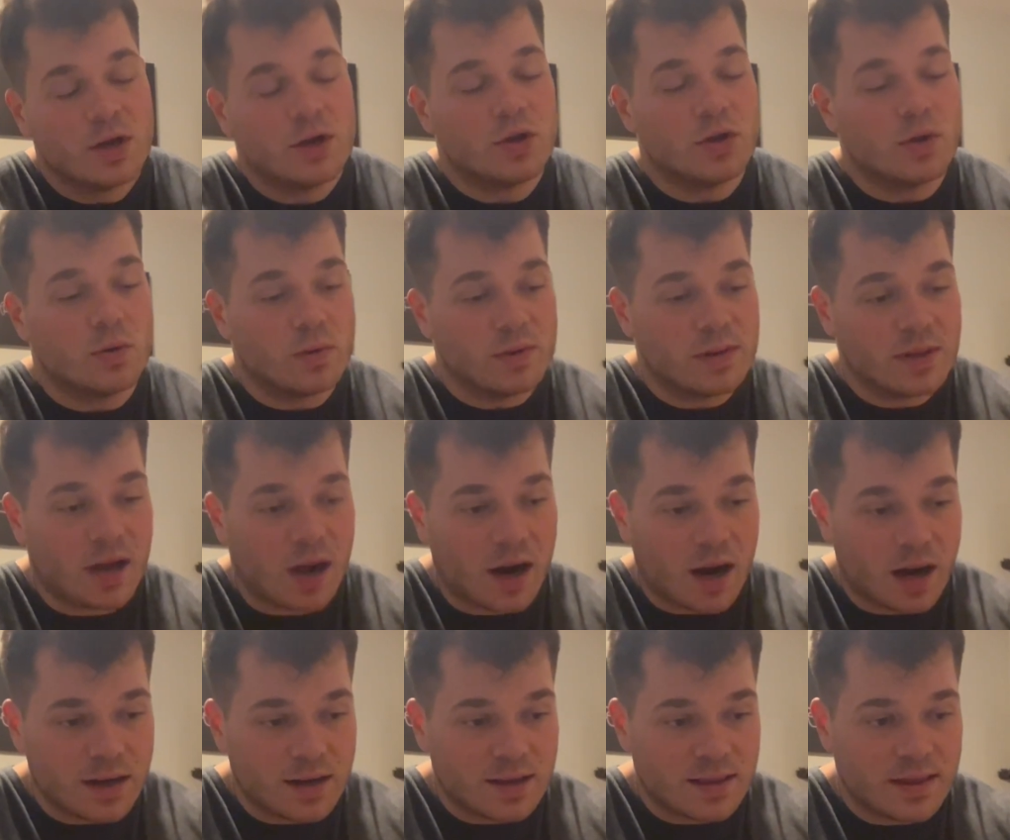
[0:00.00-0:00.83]
doing the
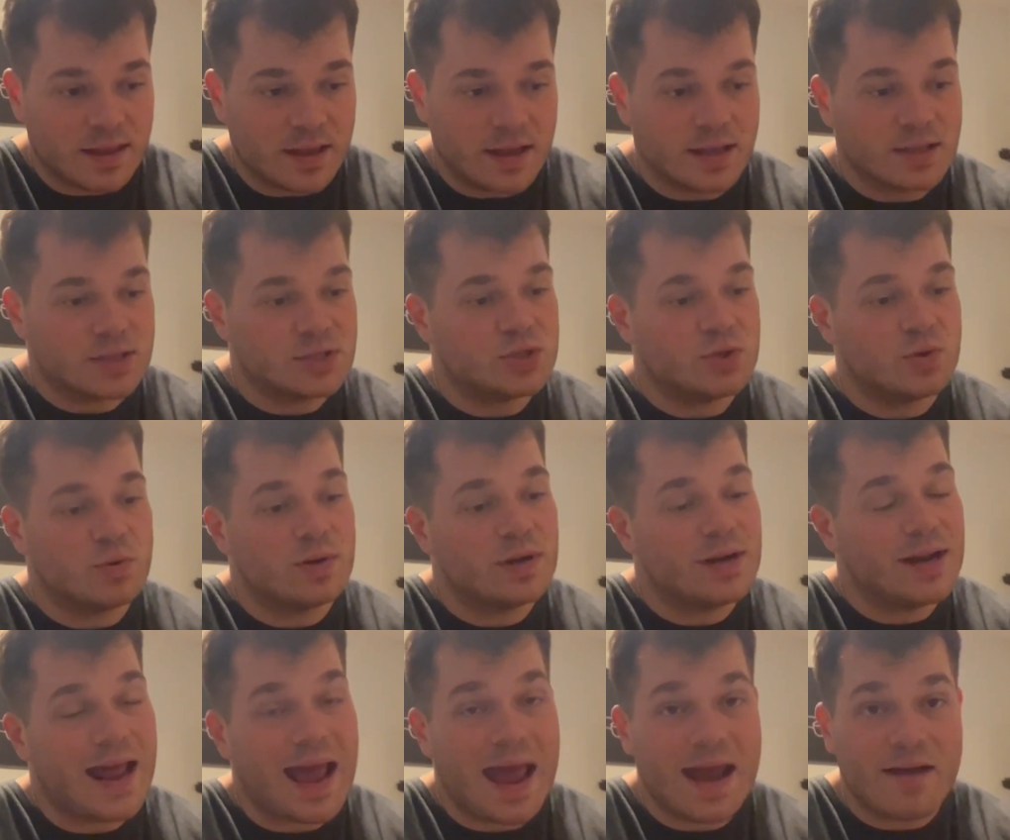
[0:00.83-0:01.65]
hard things, doing
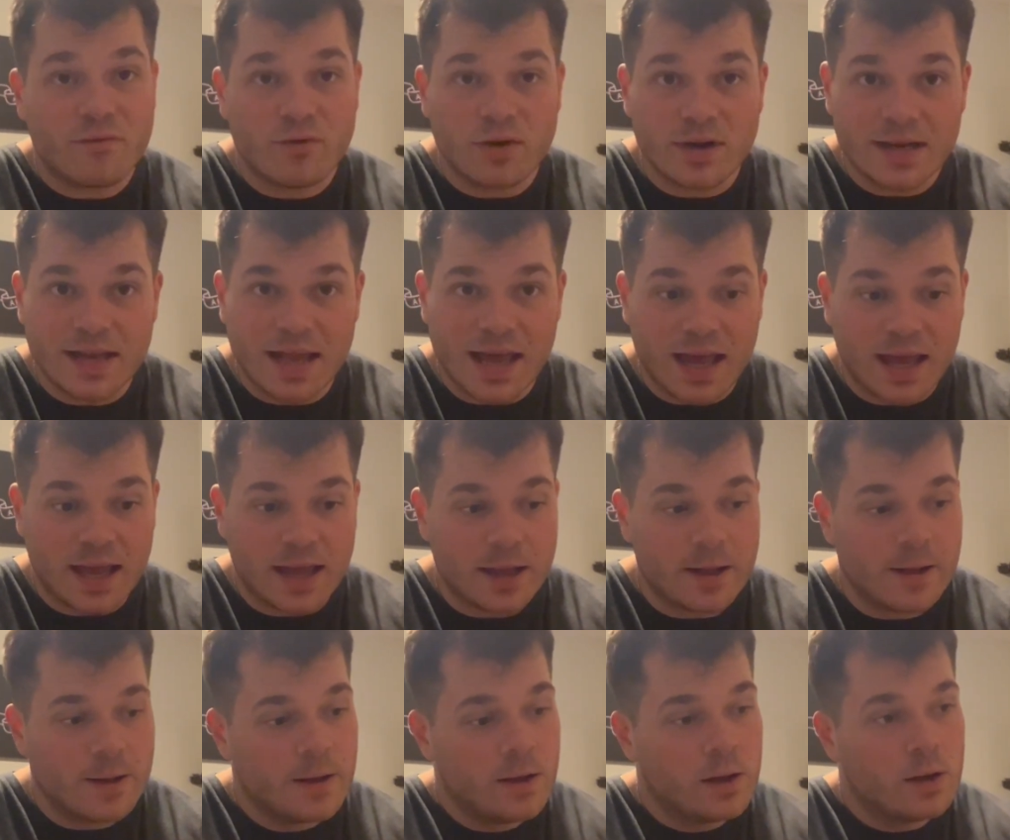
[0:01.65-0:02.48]
it every
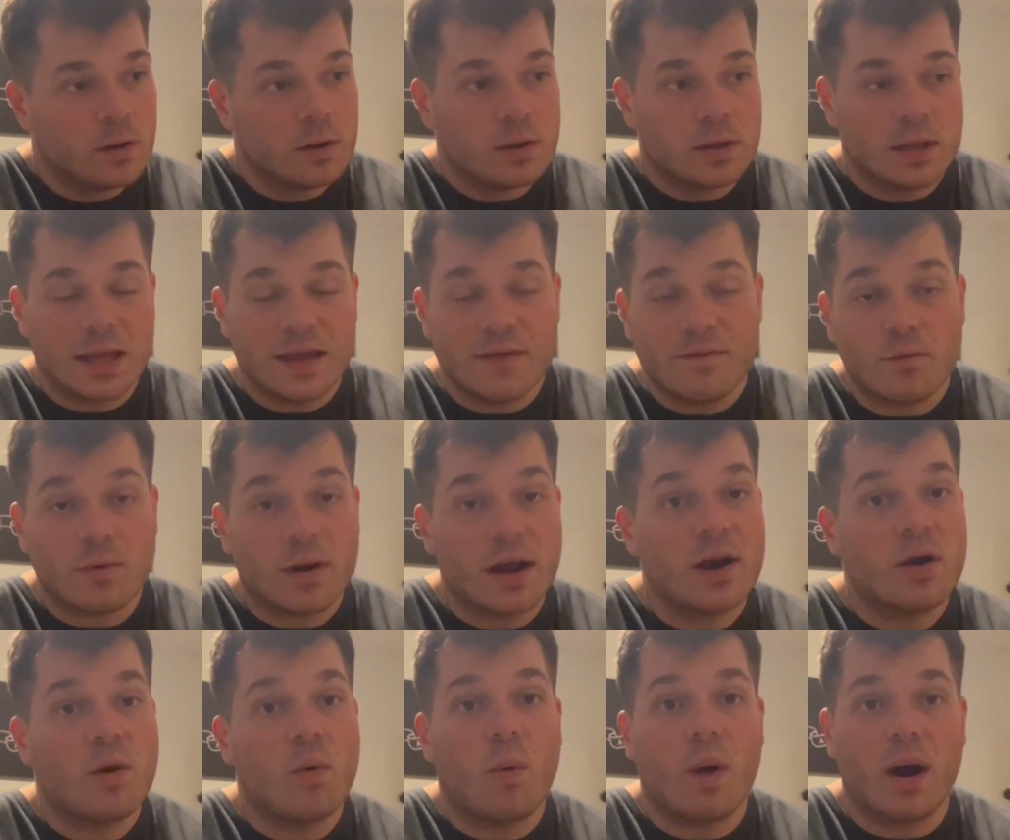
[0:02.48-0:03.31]
day, even when
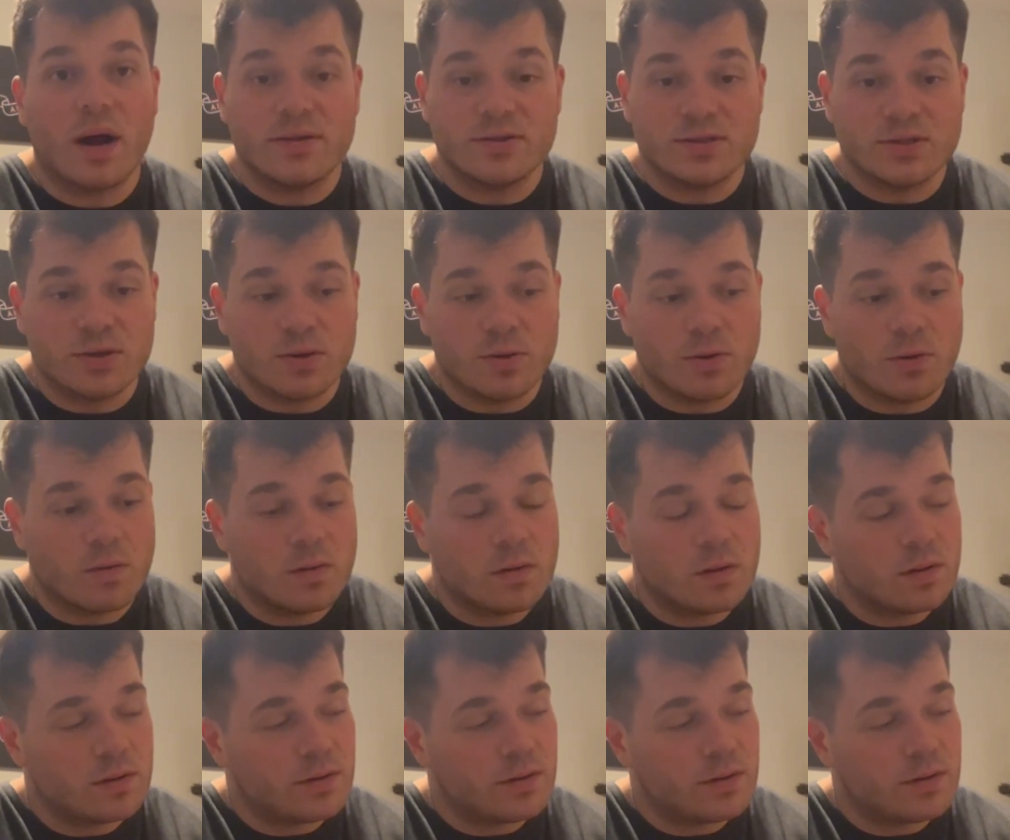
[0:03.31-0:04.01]
I don't want to.